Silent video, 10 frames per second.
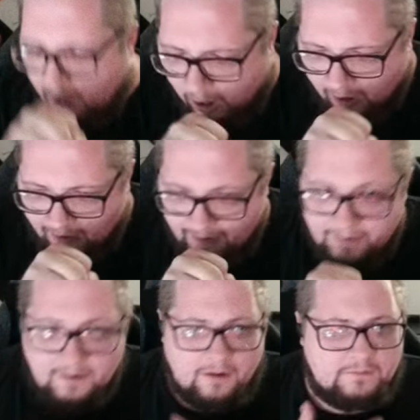
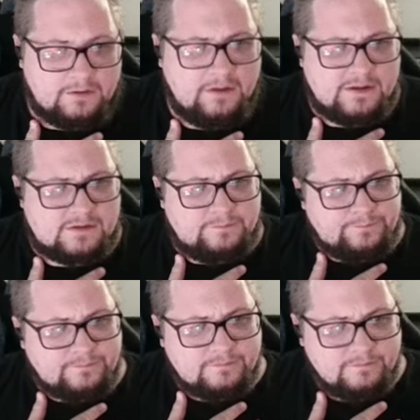oh, goodness.
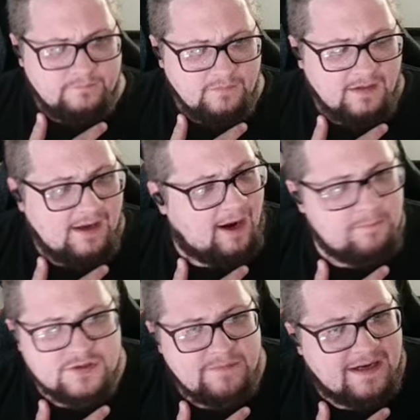I
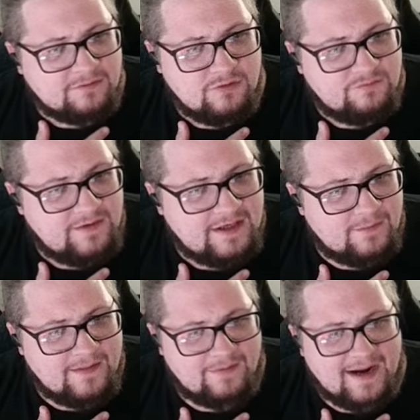almost made it through the video
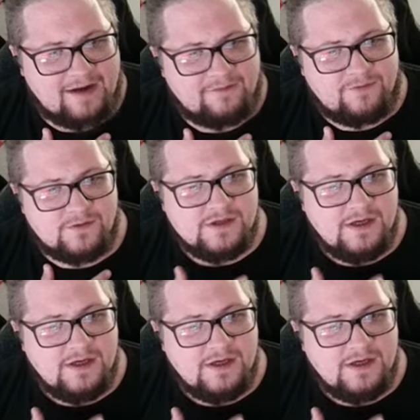without dying, folks.